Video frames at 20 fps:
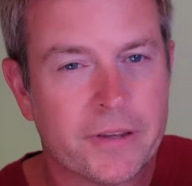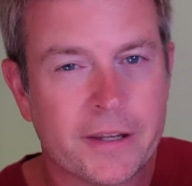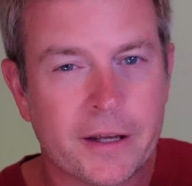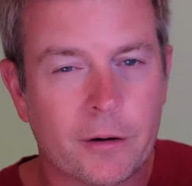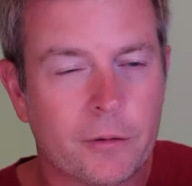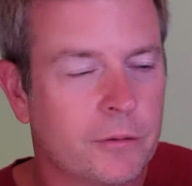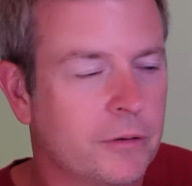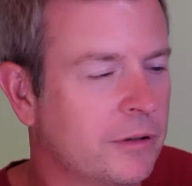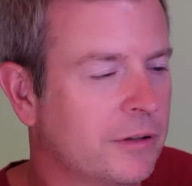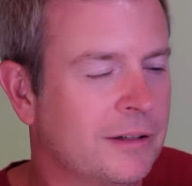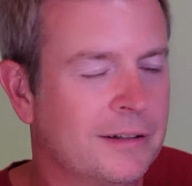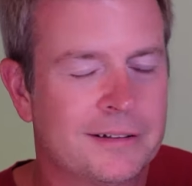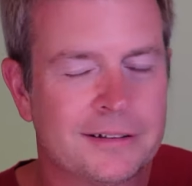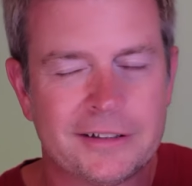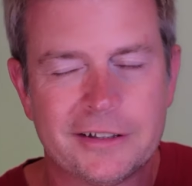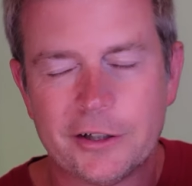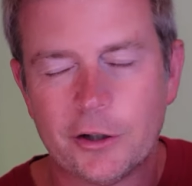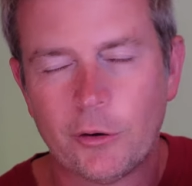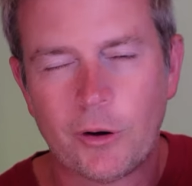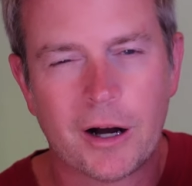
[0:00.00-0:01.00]
Now,
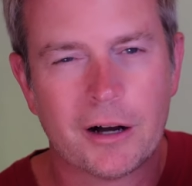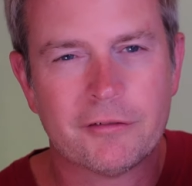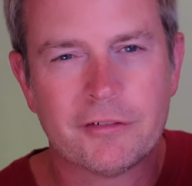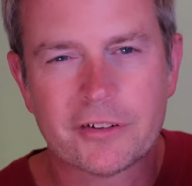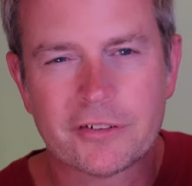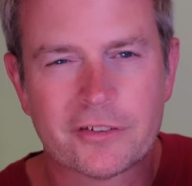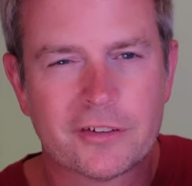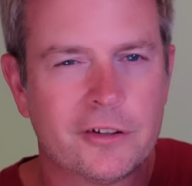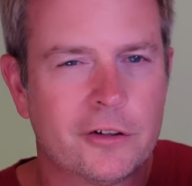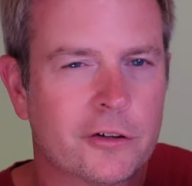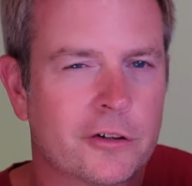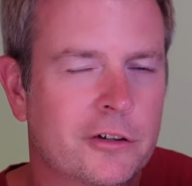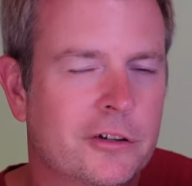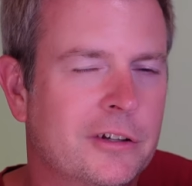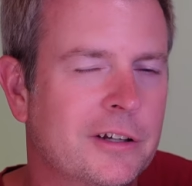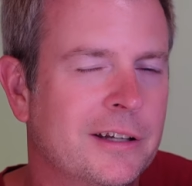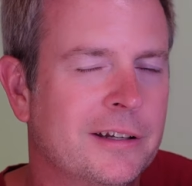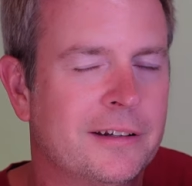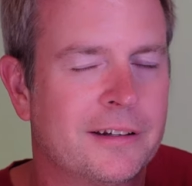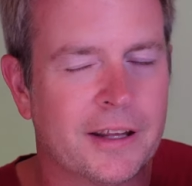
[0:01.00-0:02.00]
you know, obviously you
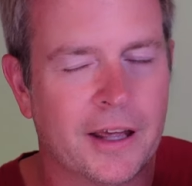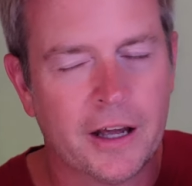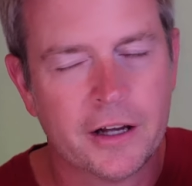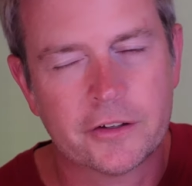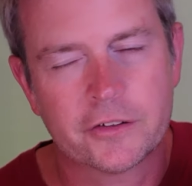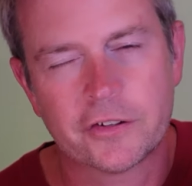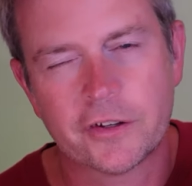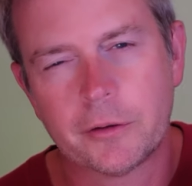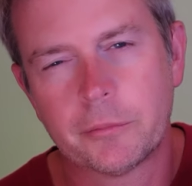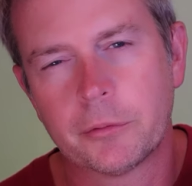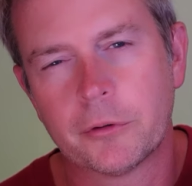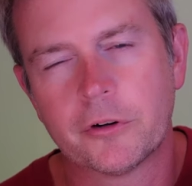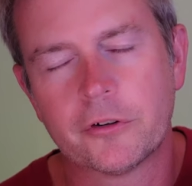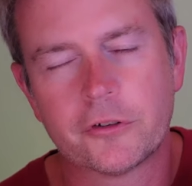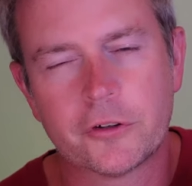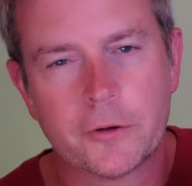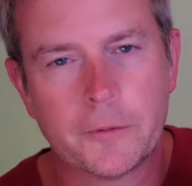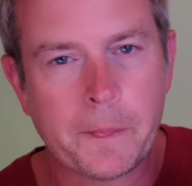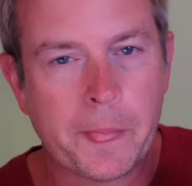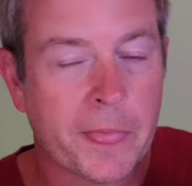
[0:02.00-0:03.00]
can text that
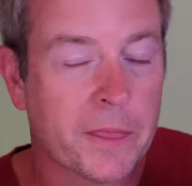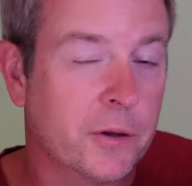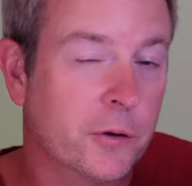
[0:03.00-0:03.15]
person,